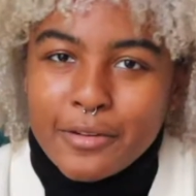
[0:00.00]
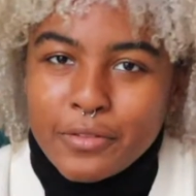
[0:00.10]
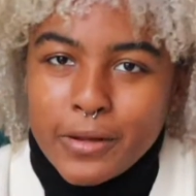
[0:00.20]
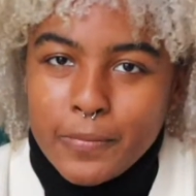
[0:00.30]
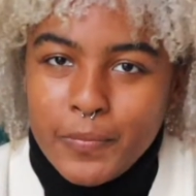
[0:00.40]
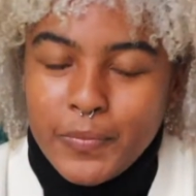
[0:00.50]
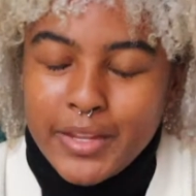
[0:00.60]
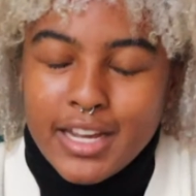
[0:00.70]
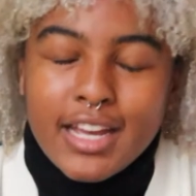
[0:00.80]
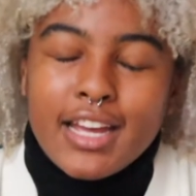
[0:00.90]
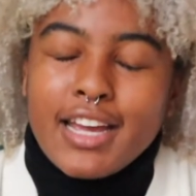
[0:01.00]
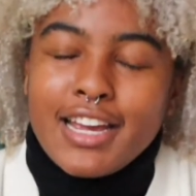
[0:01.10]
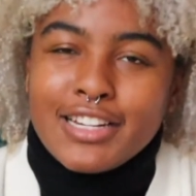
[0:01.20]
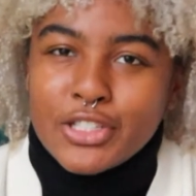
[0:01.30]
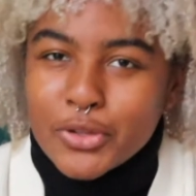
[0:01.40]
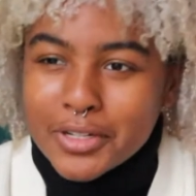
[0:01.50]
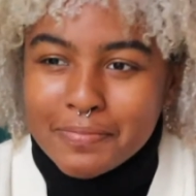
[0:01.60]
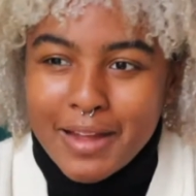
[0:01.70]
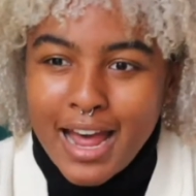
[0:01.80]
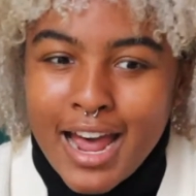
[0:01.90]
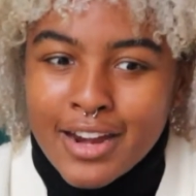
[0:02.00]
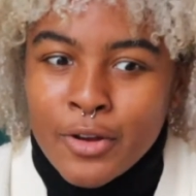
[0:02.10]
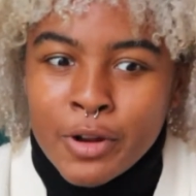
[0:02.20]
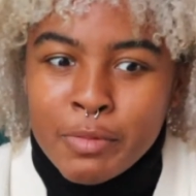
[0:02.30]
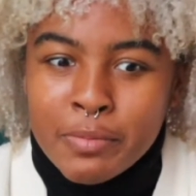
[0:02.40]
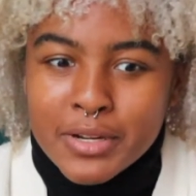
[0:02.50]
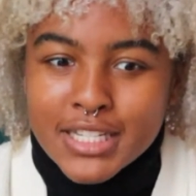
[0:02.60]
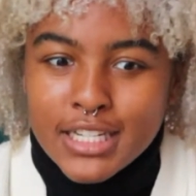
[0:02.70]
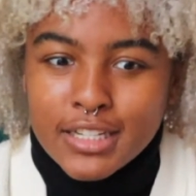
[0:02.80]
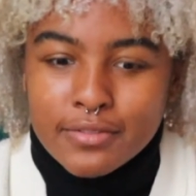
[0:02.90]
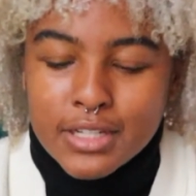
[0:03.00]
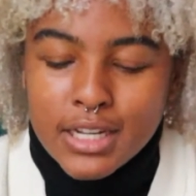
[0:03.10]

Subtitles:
of them. In short, I don't want to be perceived.